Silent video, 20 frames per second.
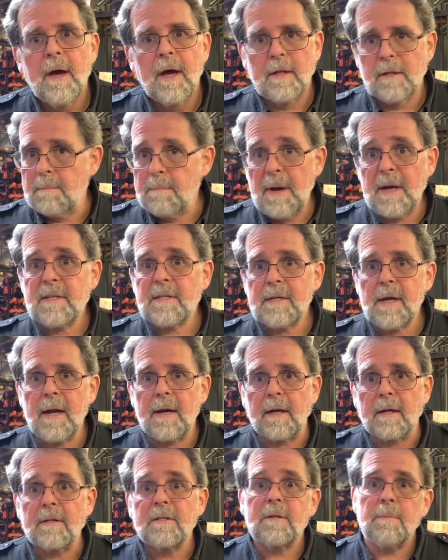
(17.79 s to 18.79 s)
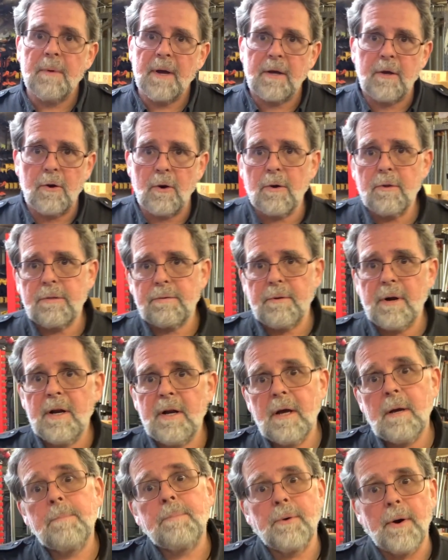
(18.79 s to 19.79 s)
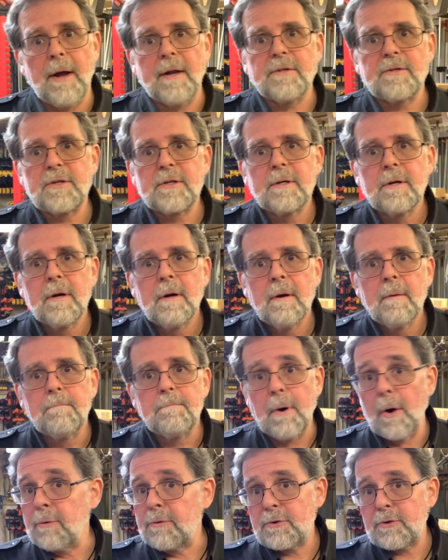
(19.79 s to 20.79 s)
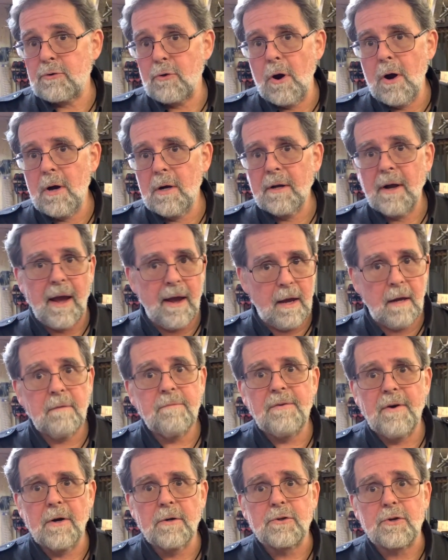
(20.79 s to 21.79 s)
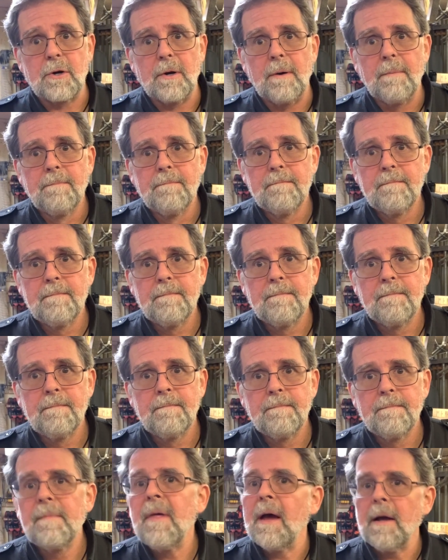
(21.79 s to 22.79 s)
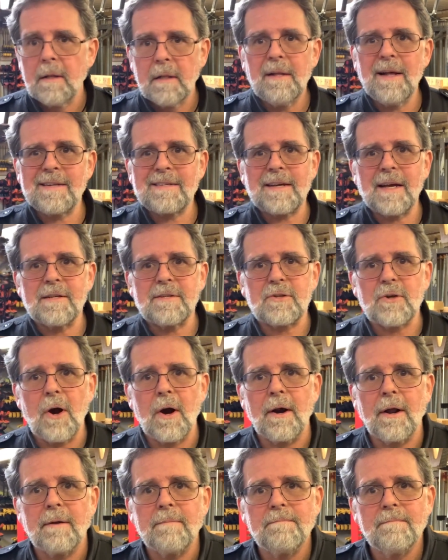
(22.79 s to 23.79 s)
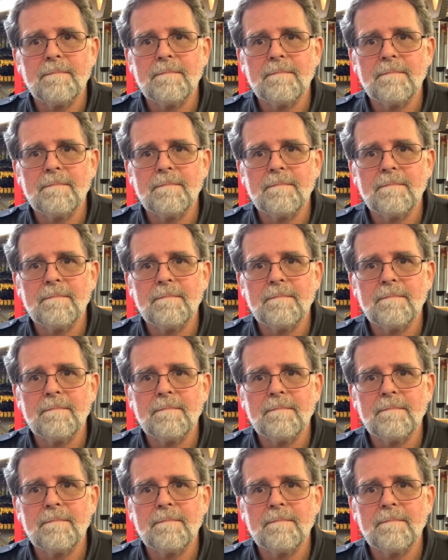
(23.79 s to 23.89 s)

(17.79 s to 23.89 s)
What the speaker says: and the best settings to make your 3D prints both strong and functional. Let's get started.